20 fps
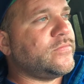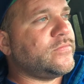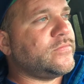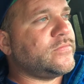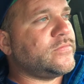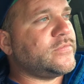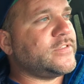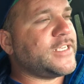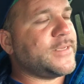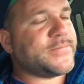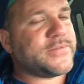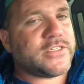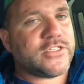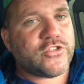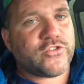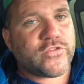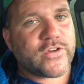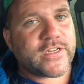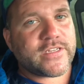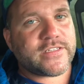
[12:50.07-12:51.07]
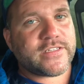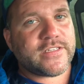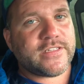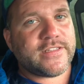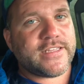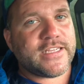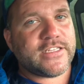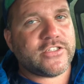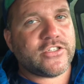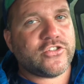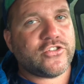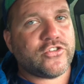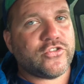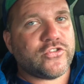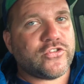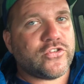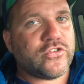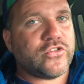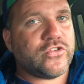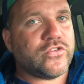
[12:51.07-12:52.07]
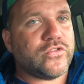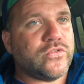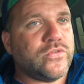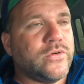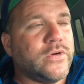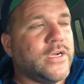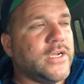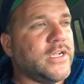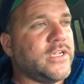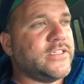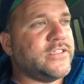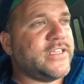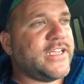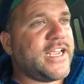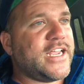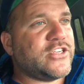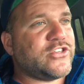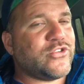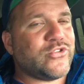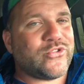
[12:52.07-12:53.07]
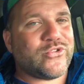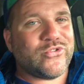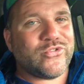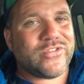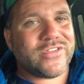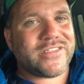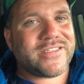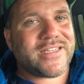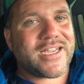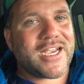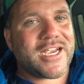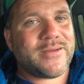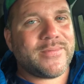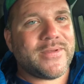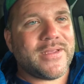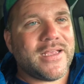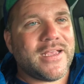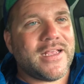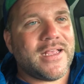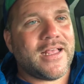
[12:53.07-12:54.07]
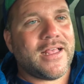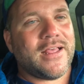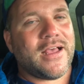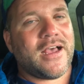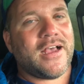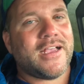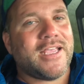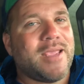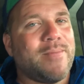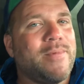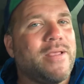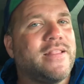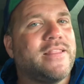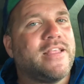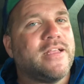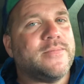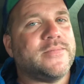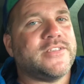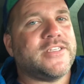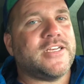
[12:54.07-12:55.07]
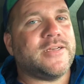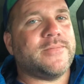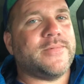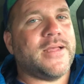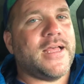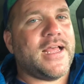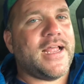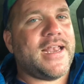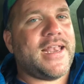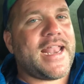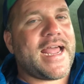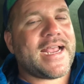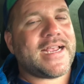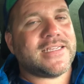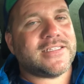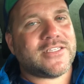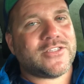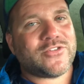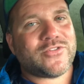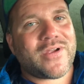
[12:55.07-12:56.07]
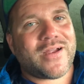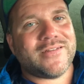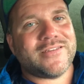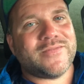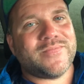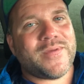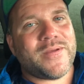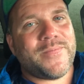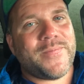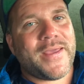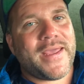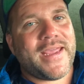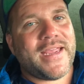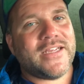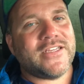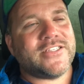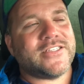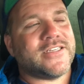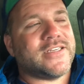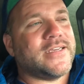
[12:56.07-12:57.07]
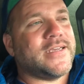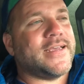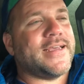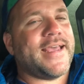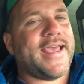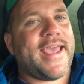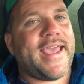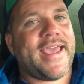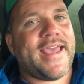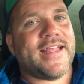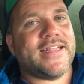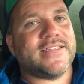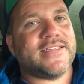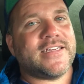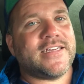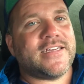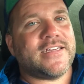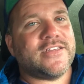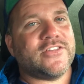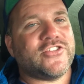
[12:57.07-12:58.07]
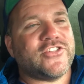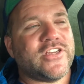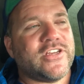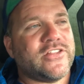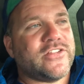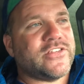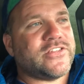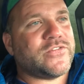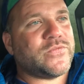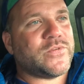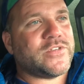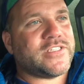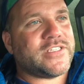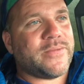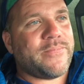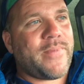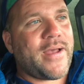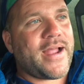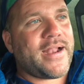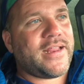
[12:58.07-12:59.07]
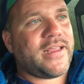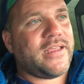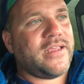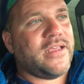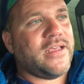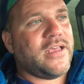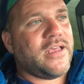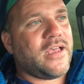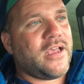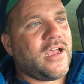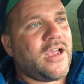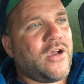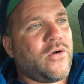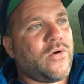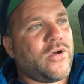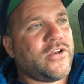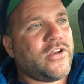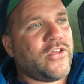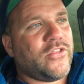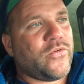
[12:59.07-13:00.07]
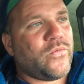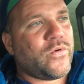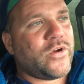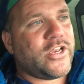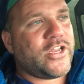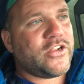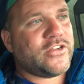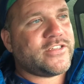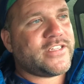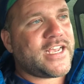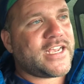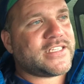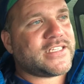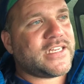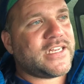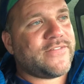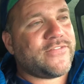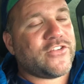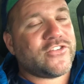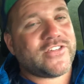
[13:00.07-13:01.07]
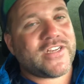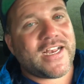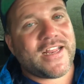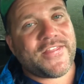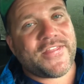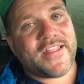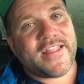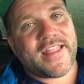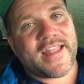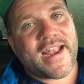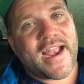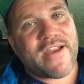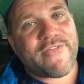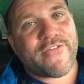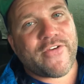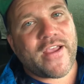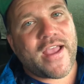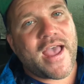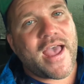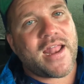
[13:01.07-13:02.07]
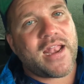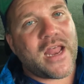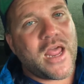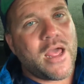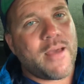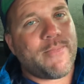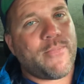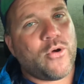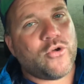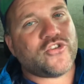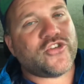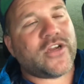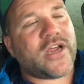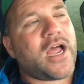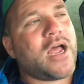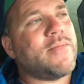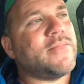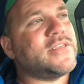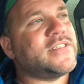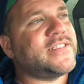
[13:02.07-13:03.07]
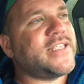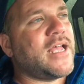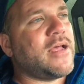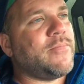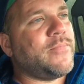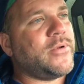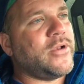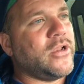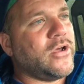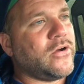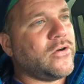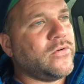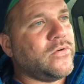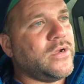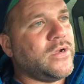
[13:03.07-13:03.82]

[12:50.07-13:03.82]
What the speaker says: tips and tricks and things that you should do to get you through this time. Give me a thumbs up, like and subscribe to my page, and share this with somebody, another one of your texts. And if there's anything that I forgot, post your comments down below.